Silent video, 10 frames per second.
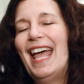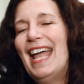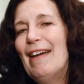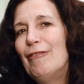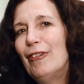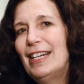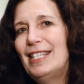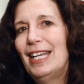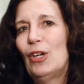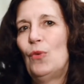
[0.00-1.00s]
Every
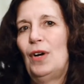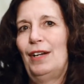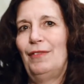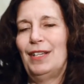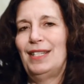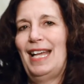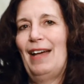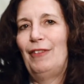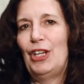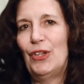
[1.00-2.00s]
single one of us
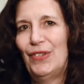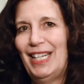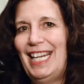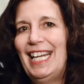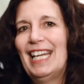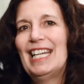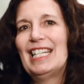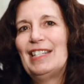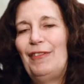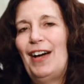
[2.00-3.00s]
have a unique,
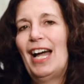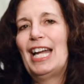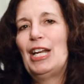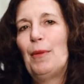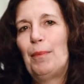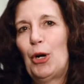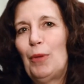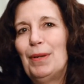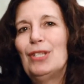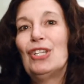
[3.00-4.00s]
divine
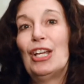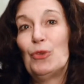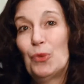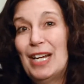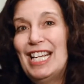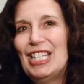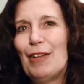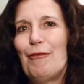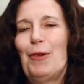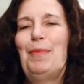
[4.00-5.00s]
purpose and
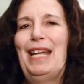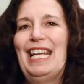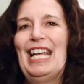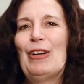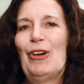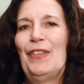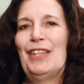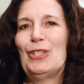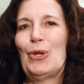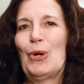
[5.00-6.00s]
reason for being here on
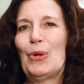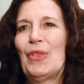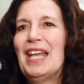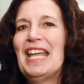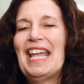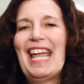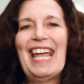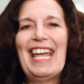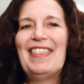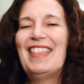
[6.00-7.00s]
this earth.
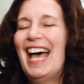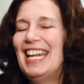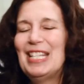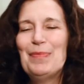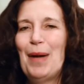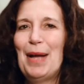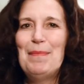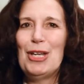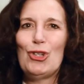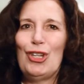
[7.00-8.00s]
And that is my
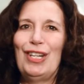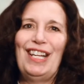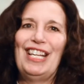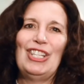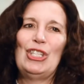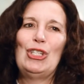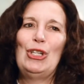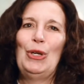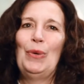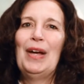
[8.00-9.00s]
mission, is
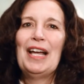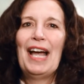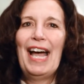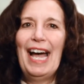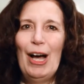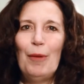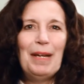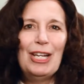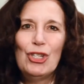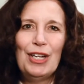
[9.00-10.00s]
to help
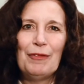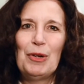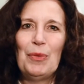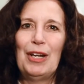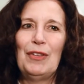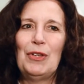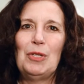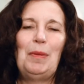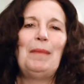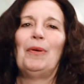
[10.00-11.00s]
each and every one of
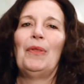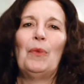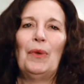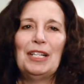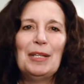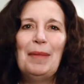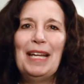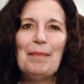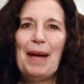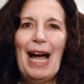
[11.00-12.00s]
those people that want to
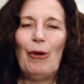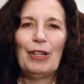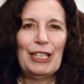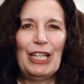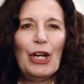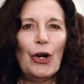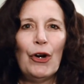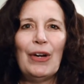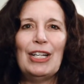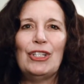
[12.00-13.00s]
be empowered and
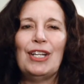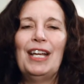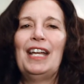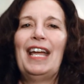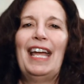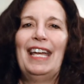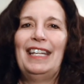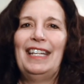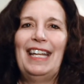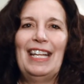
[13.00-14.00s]
encouraged
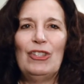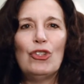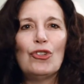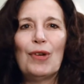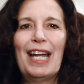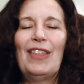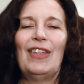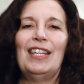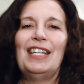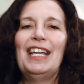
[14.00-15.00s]
and
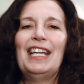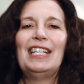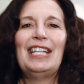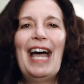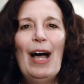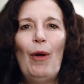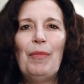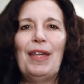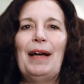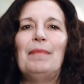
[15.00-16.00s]
strengthened, to
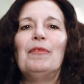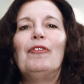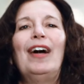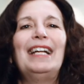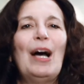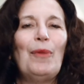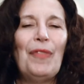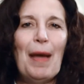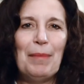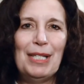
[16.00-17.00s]
help them find out what
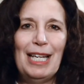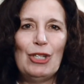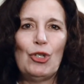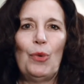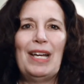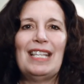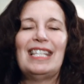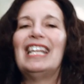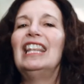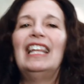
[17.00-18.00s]
that potential
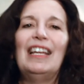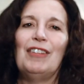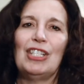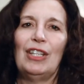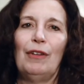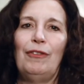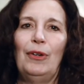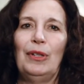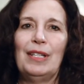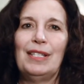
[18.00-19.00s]
is and live it to the
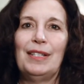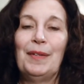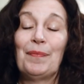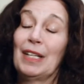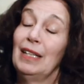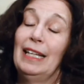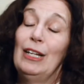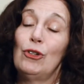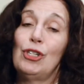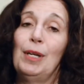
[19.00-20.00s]
fullest.
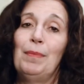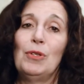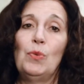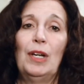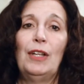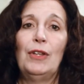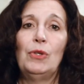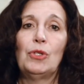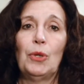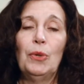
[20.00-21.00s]
Leadership is one of
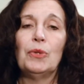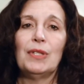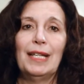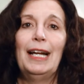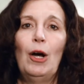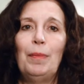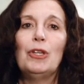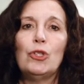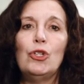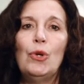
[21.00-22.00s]
those tools that help
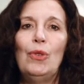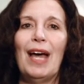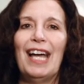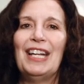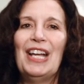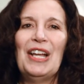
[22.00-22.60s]
us do that.